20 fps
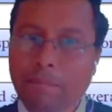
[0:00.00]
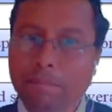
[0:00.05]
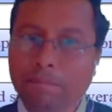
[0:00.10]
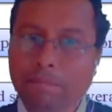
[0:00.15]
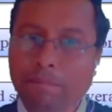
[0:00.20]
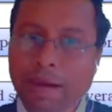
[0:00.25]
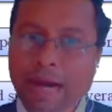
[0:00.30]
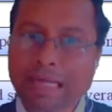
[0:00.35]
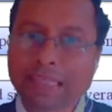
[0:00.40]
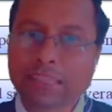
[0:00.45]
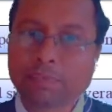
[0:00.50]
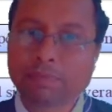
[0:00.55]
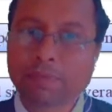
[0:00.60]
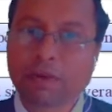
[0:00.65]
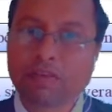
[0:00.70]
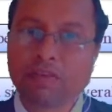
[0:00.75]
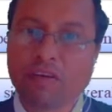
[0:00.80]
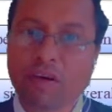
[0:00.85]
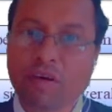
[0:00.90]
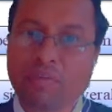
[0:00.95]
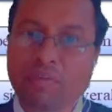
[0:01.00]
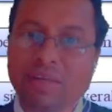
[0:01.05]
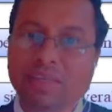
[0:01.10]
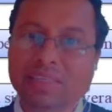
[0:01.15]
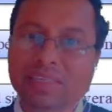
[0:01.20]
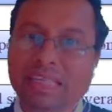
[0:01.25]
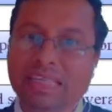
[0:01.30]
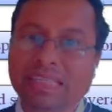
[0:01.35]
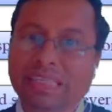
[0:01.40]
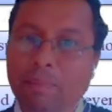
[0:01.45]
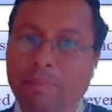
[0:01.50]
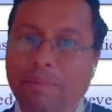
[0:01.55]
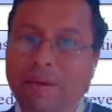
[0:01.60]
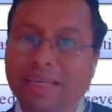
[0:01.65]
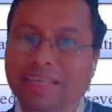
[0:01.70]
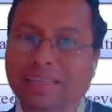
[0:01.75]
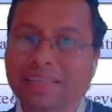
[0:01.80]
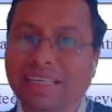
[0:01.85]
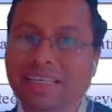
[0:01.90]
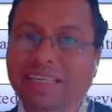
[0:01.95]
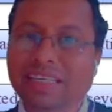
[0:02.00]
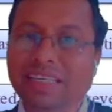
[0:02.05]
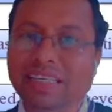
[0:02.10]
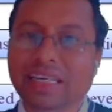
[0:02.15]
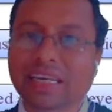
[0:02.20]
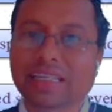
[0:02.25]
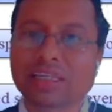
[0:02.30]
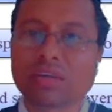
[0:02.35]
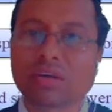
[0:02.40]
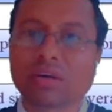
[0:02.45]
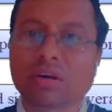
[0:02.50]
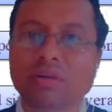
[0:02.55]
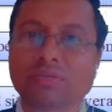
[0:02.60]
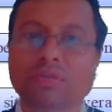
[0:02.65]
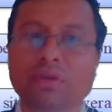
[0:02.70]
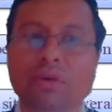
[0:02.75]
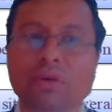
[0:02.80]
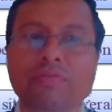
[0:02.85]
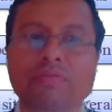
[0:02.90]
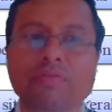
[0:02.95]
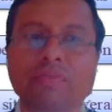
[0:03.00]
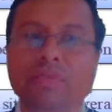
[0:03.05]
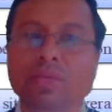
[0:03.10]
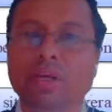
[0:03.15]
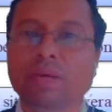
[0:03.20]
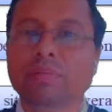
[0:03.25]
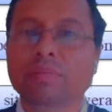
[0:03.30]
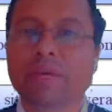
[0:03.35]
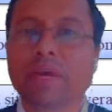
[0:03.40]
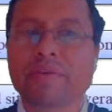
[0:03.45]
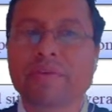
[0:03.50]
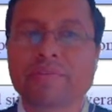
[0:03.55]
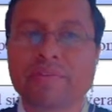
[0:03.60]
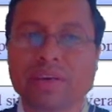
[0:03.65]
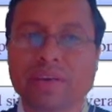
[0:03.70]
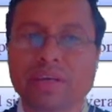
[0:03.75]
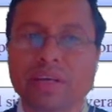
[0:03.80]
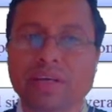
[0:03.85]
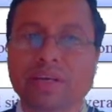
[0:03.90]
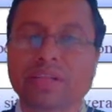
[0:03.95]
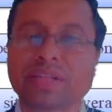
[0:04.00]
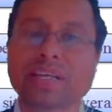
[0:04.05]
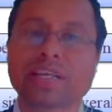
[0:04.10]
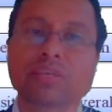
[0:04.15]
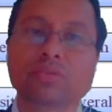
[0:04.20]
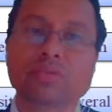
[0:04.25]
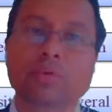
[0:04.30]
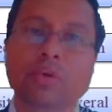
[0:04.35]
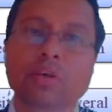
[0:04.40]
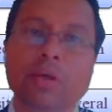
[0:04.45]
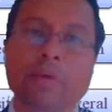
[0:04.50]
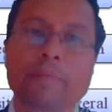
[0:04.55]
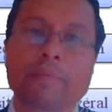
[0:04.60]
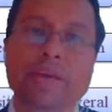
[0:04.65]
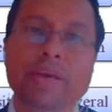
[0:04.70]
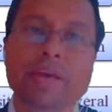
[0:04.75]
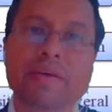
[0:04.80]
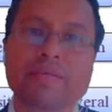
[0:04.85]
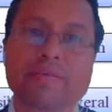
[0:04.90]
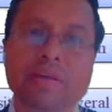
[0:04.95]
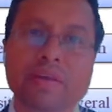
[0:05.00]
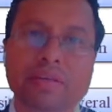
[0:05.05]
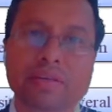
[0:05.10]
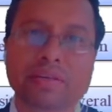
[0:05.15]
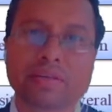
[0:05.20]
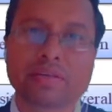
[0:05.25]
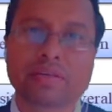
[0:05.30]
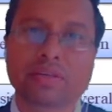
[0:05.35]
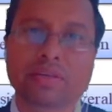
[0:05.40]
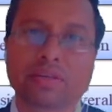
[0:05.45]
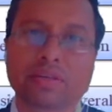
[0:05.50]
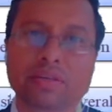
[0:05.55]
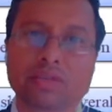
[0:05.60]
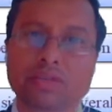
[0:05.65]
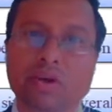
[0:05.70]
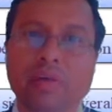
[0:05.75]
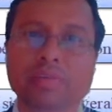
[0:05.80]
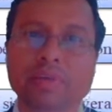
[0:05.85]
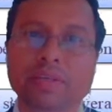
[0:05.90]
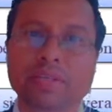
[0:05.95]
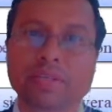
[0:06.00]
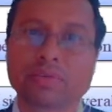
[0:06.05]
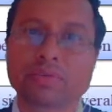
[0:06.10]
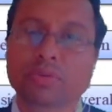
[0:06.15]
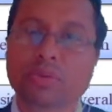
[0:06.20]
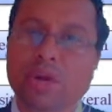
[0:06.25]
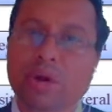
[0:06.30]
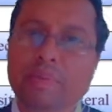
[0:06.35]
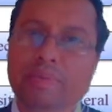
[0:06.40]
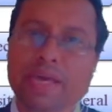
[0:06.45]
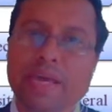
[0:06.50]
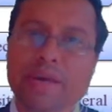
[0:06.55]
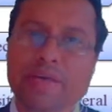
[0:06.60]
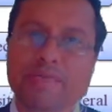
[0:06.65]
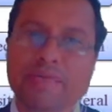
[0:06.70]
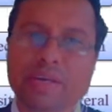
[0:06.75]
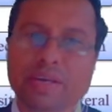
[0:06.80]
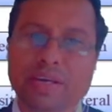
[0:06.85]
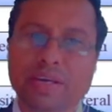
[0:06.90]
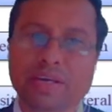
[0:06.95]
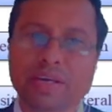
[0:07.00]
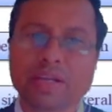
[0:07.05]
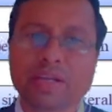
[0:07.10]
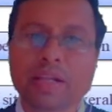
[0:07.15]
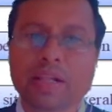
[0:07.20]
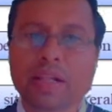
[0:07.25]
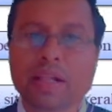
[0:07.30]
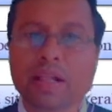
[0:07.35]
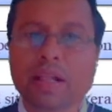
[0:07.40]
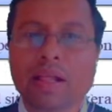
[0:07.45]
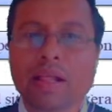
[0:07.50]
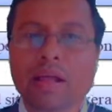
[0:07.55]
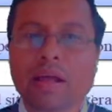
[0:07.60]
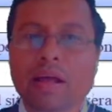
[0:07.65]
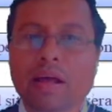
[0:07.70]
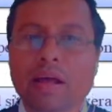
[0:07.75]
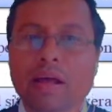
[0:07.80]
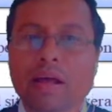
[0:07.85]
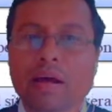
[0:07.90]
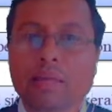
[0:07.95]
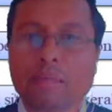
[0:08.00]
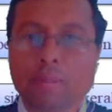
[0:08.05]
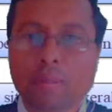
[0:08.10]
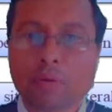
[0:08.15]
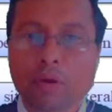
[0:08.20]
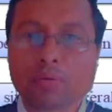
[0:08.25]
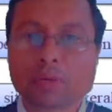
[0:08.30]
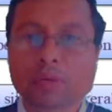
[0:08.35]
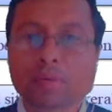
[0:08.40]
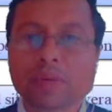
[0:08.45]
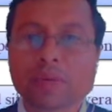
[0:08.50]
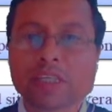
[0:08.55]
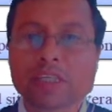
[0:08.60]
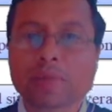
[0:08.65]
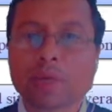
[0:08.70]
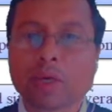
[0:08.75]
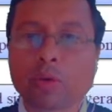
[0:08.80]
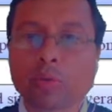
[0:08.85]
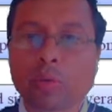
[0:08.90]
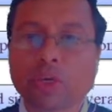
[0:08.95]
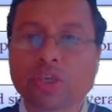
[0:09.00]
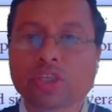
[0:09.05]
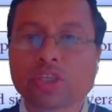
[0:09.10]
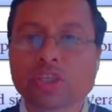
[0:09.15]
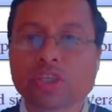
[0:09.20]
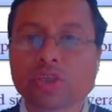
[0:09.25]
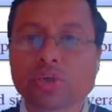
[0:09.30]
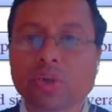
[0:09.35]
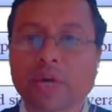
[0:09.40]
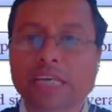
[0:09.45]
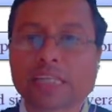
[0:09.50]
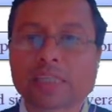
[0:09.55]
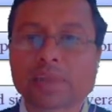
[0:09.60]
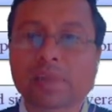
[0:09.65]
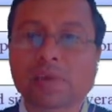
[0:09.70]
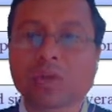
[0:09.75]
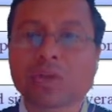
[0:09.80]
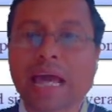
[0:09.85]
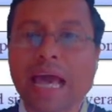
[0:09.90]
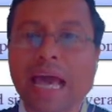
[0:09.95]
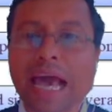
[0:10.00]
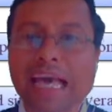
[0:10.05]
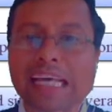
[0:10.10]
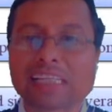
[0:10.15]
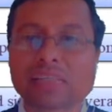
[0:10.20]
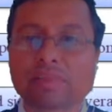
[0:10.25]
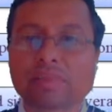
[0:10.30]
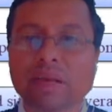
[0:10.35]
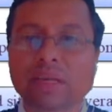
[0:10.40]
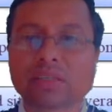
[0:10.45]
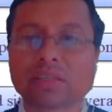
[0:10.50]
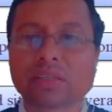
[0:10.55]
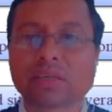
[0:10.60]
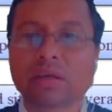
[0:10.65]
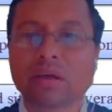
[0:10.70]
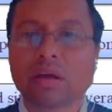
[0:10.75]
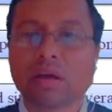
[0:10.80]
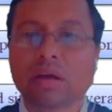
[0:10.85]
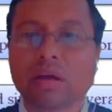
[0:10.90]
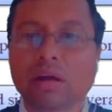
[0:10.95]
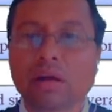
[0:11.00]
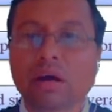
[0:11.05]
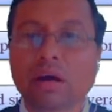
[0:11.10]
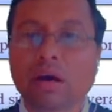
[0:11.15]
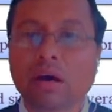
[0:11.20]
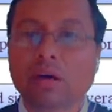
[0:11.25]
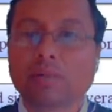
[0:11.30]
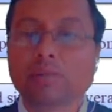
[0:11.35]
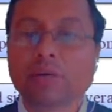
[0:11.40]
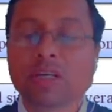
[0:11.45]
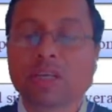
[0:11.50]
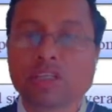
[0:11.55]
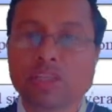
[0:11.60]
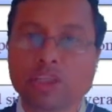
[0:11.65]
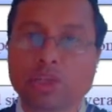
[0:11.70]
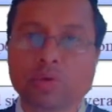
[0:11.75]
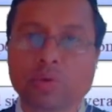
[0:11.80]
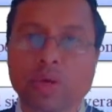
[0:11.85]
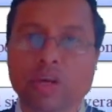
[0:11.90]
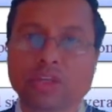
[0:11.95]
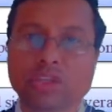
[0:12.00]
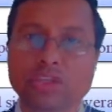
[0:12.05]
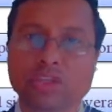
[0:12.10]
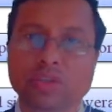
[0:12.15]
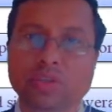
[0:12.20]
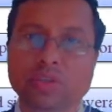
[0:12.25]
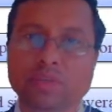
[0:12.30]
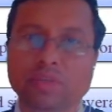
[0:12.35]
Past performance is the best indicator of your future behavior. That is what behavioral job interview. Your behavior. Probe specific questions to explore the aspect of situation.